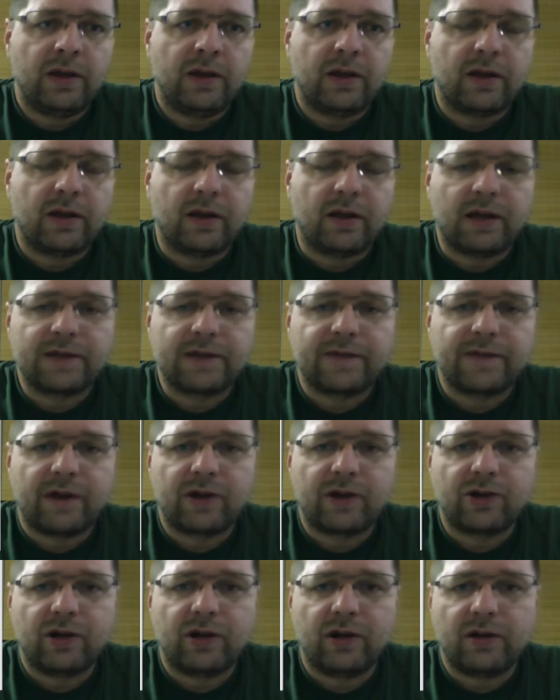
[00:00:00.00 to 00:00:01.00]
Next
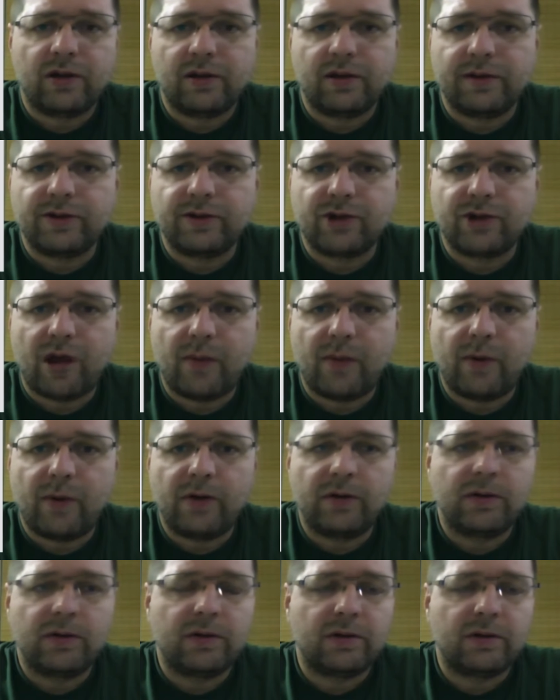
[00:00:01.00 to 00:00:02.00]
functionality is
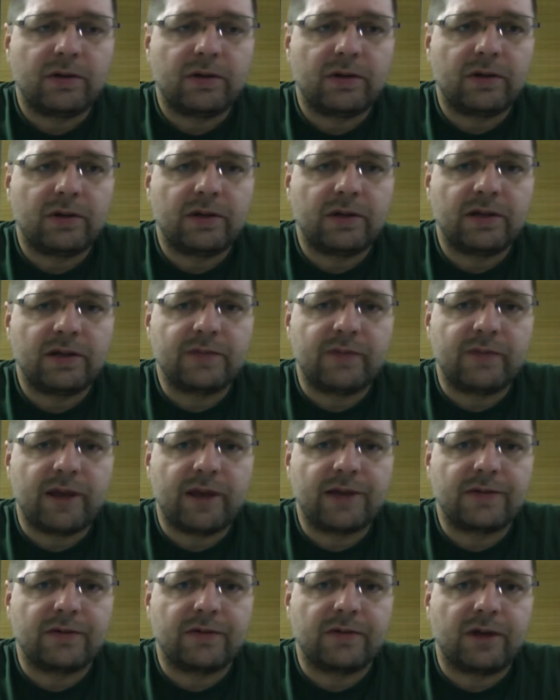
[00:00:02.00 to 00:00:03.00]
shaper. It is
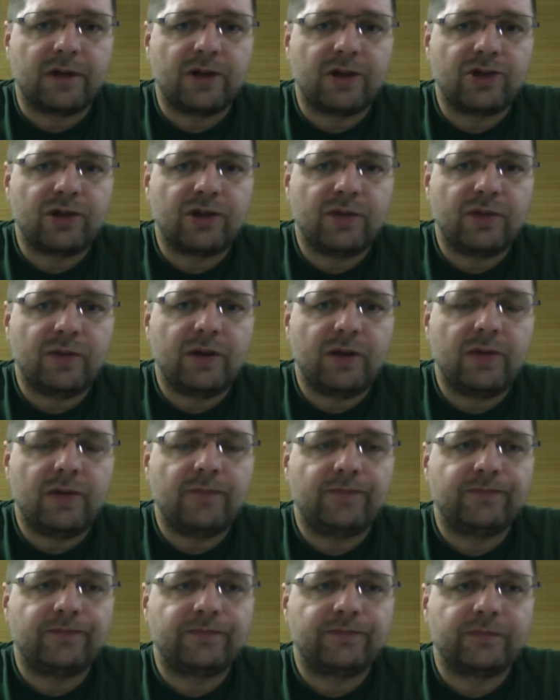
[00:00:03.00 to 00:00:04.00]
based on HTB.
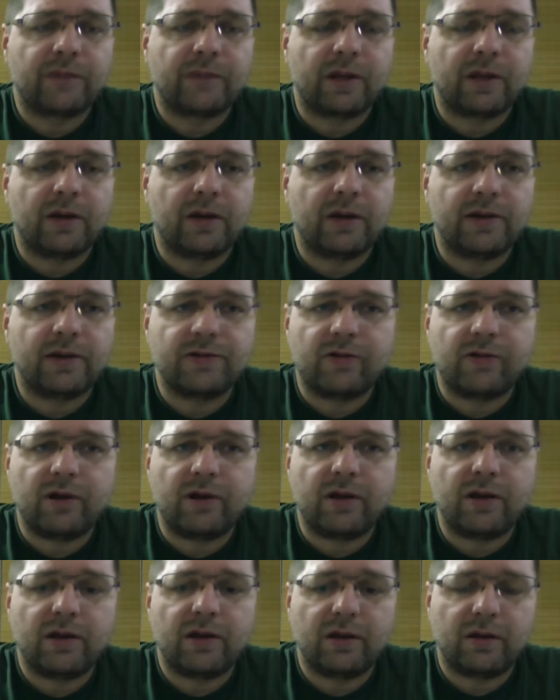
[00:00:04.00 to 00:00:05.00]
It's
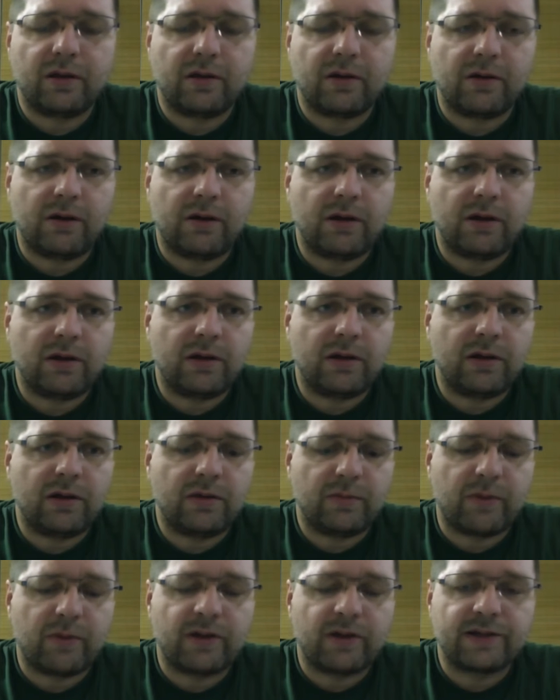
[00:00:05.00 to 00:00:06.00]
really a really
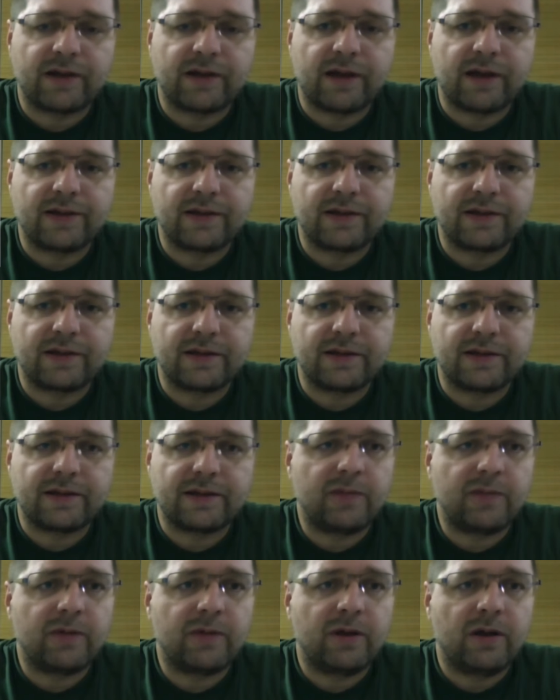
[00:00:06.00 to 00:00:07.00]
precise
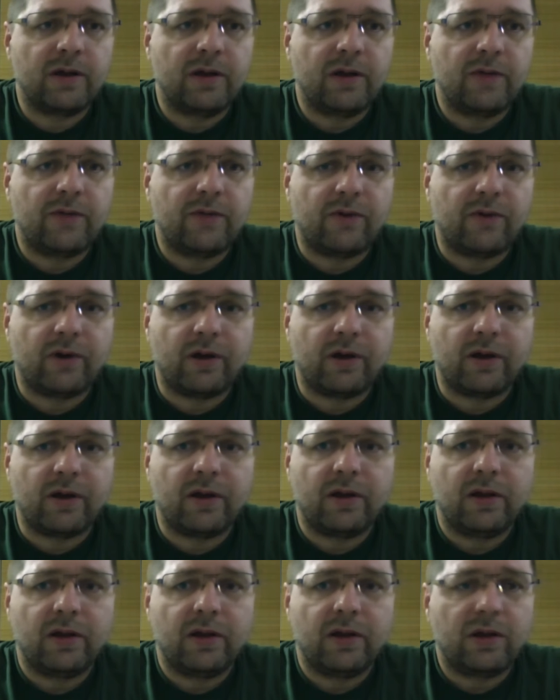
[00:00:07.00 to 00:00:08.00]
system for
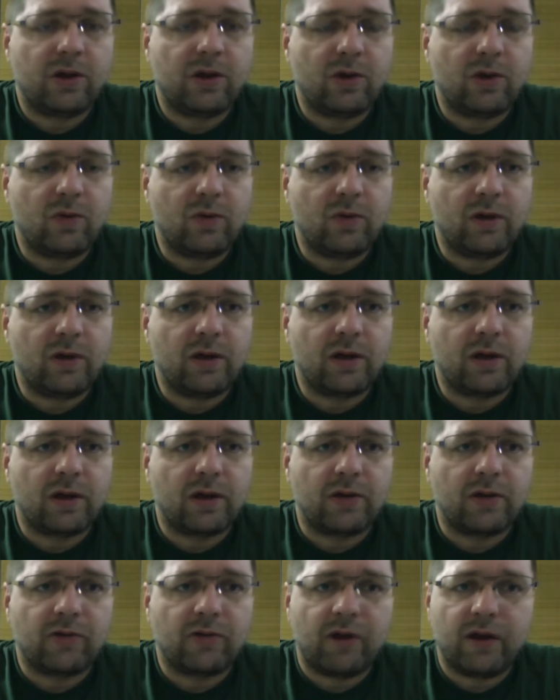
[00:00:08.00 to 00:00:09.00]
queuing
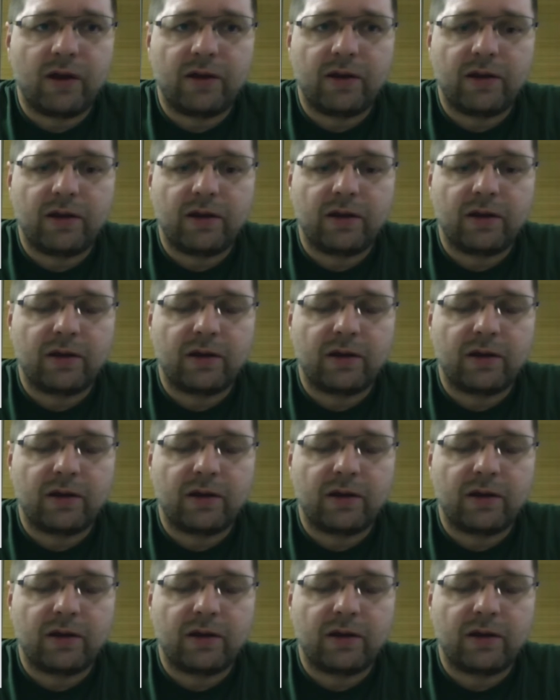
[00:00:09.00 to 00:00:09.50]
and creating